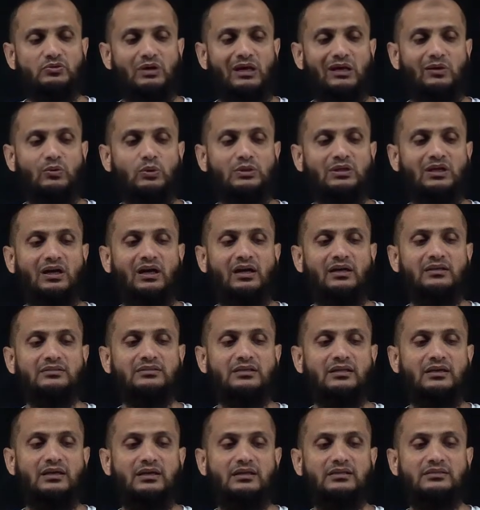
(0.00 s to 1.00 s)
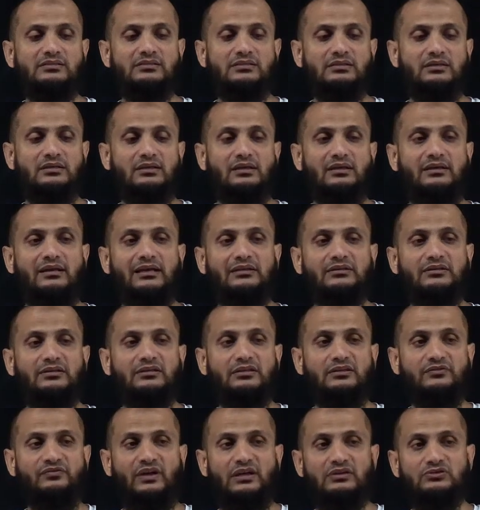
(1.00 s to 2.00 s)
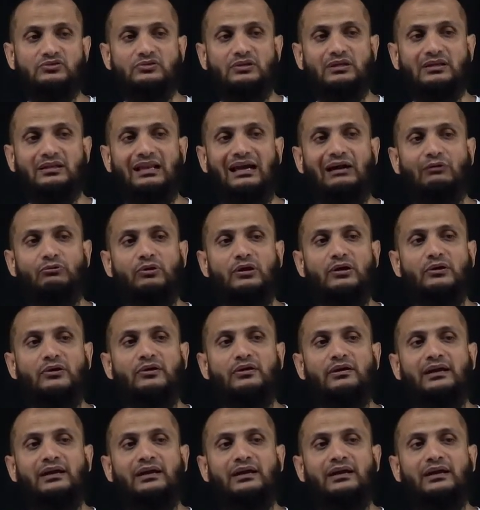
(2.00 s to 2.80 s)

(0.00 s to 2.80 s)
advertise its connected interface to the cloud router,